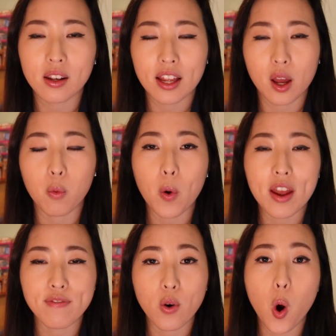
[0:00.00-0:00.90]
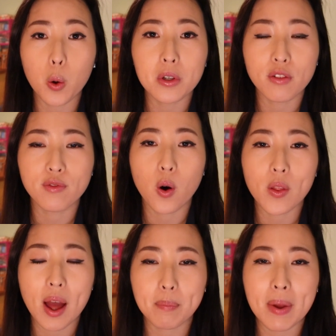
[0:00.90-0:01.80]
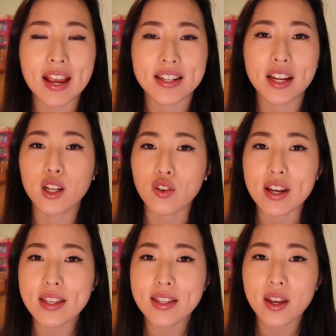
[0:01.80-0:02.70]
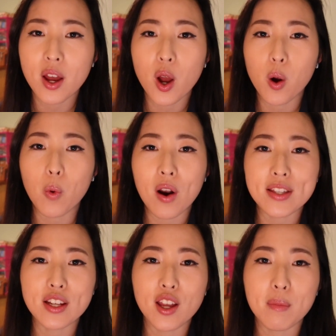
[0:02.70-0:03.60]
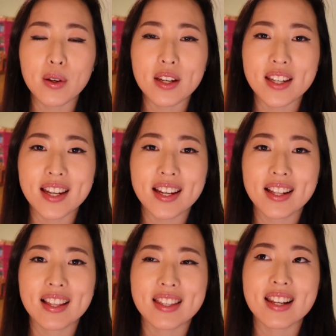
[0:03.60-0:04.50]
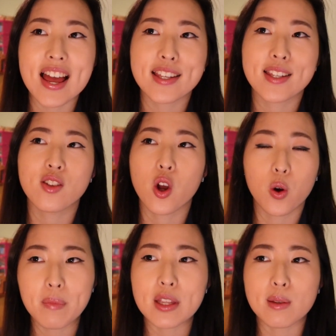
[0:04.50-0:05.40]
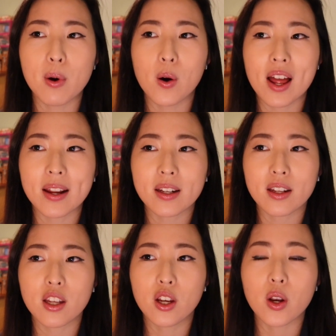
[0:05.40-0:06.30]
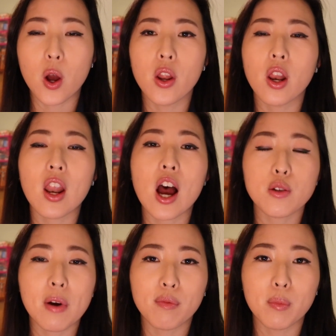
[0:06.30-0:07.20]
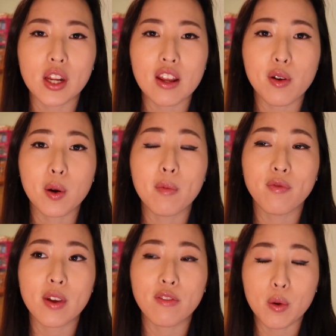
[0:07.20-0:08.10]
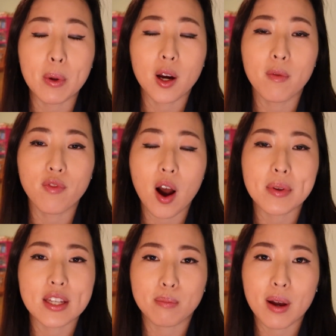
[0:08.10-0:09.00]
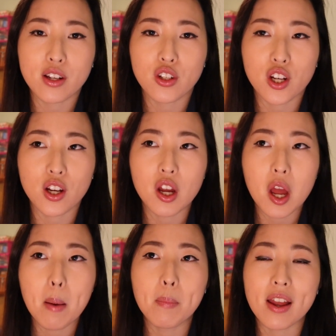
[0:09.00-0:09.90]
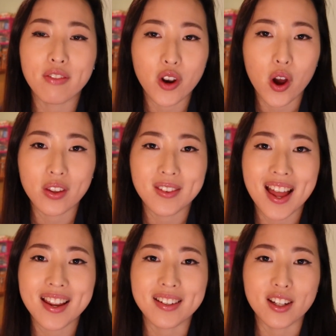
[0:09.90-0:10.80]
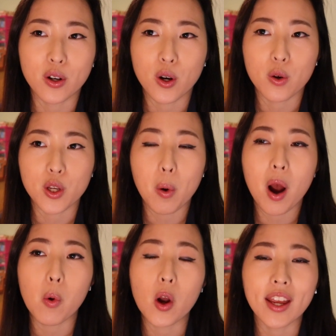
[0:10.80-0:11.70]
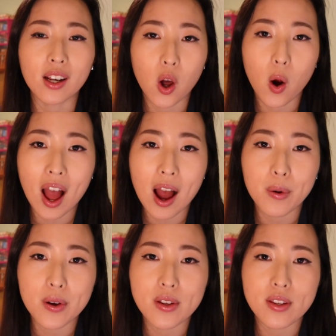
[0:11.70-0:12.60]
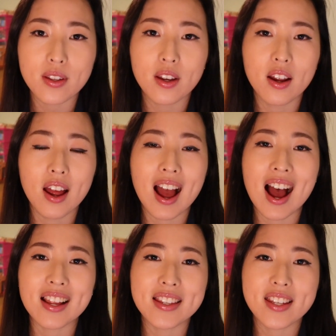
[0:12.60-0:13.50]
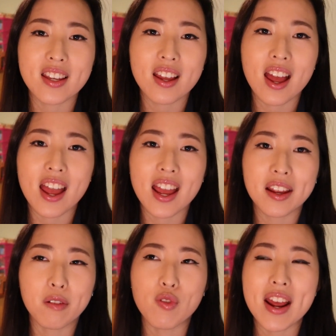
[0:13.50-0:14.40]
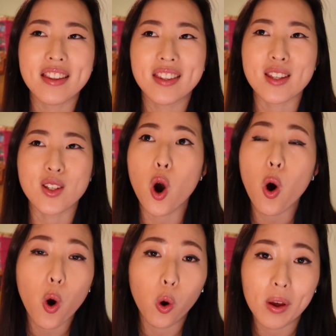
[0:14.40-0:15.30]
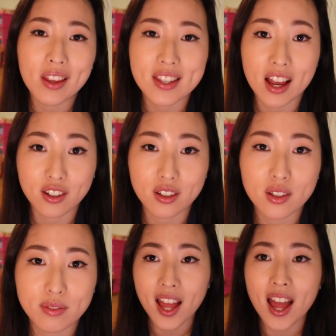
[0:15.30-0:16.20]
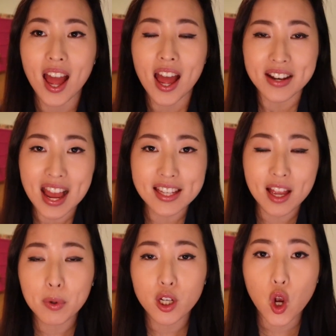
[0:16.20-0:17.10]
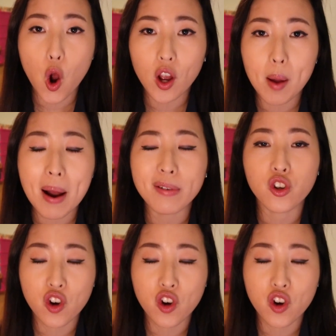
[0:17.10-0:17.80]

like a way forward for that pay to increase, whereas in community that's less so. It's more like you can earn a large amount of money if you become pharmacist manager, but if not, then you know you are working long hours at a rate that's not always that good. Next, I'm going to talk about